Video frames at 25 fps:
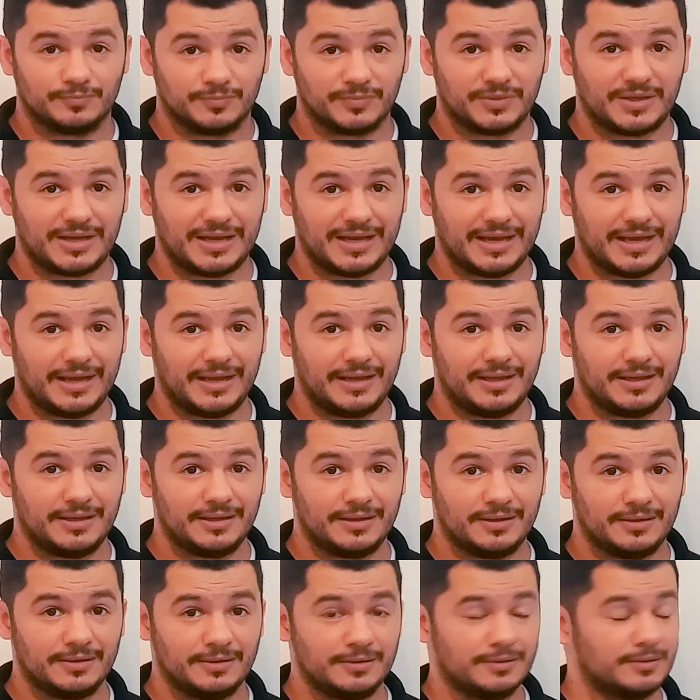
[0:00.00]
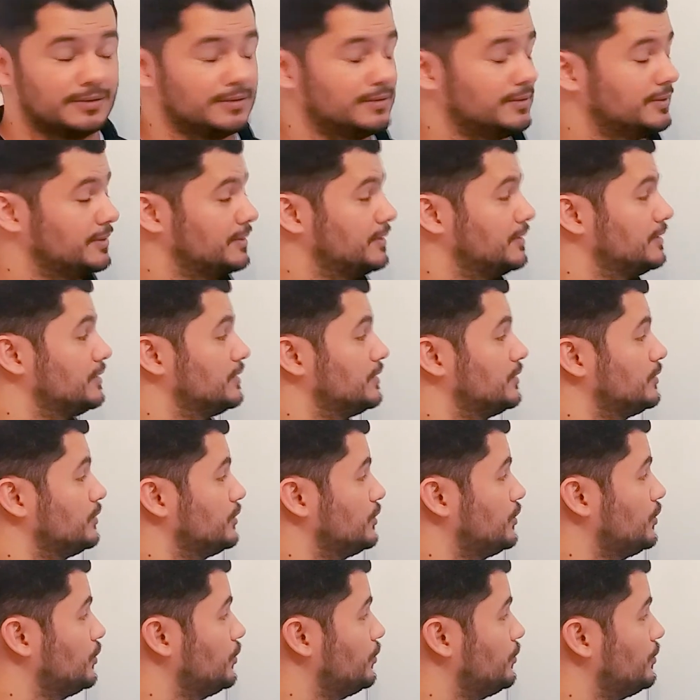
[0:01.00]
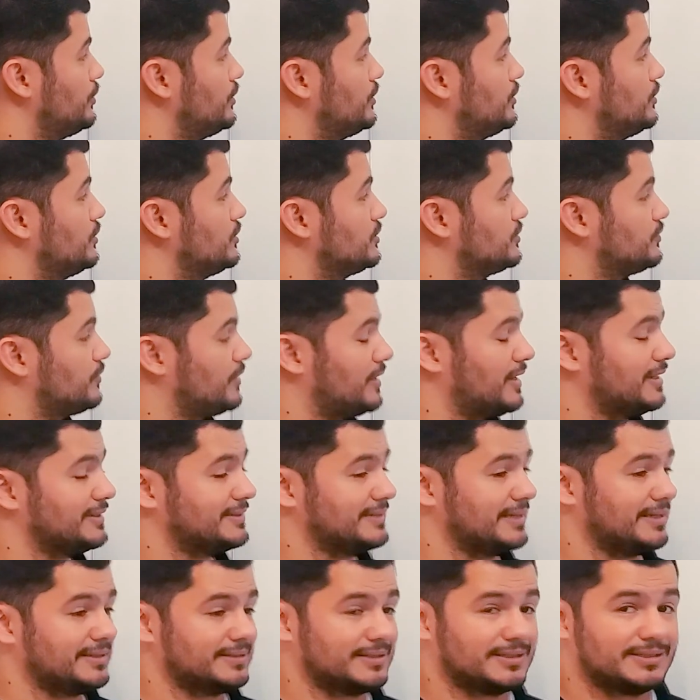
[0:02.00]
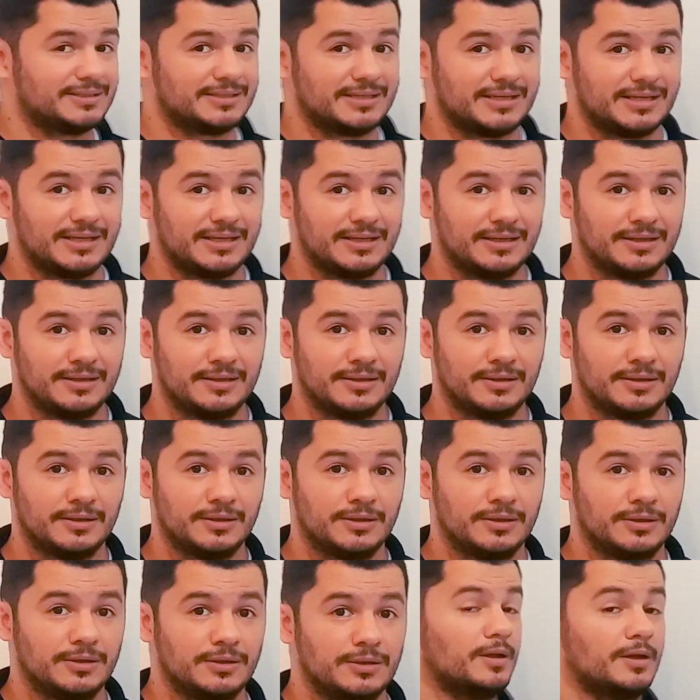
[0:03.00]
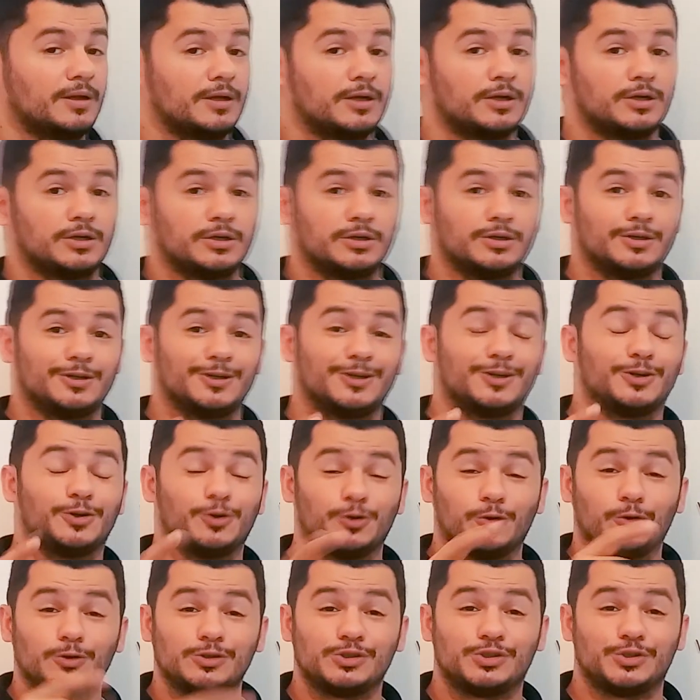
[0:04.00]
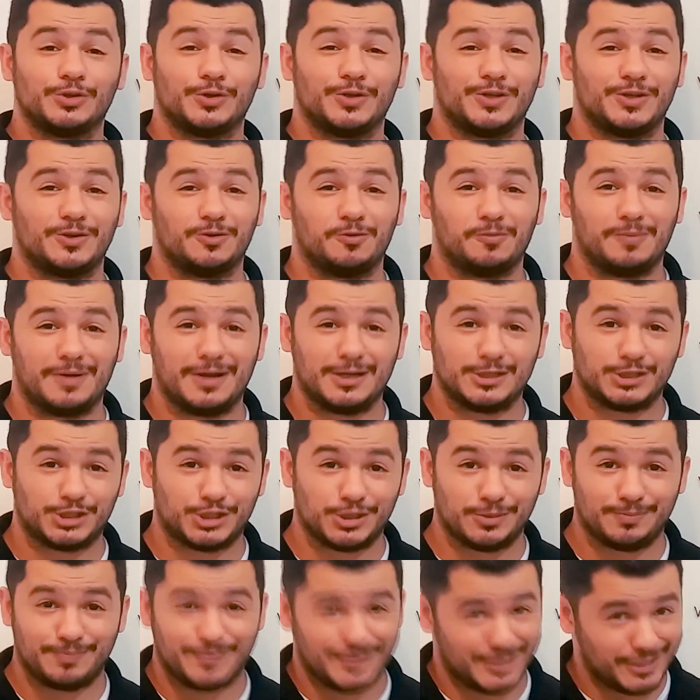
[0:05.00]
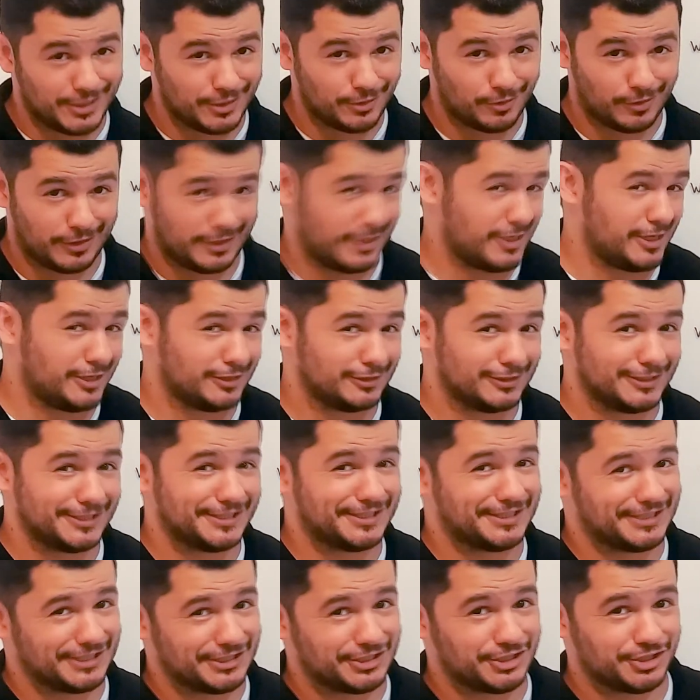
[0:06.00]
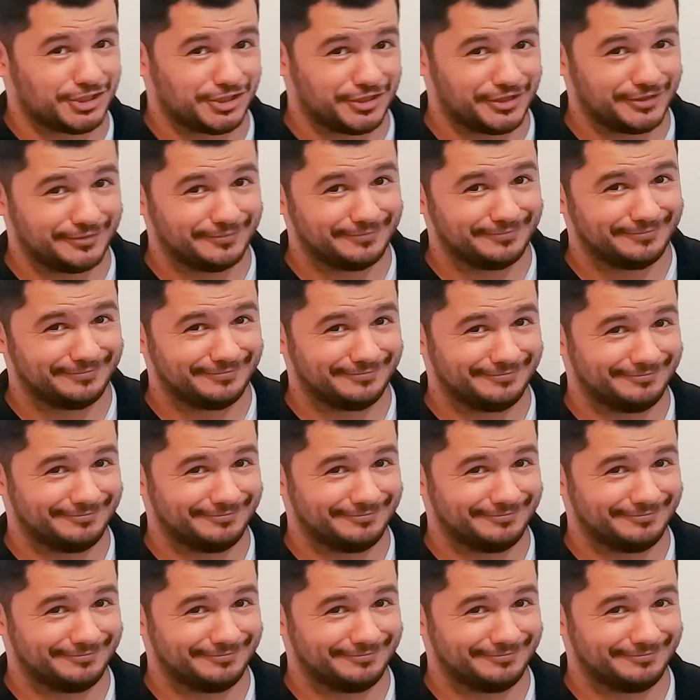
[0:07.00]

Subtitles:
Okay? Who we use for identity? Who do you want to be your English teacher?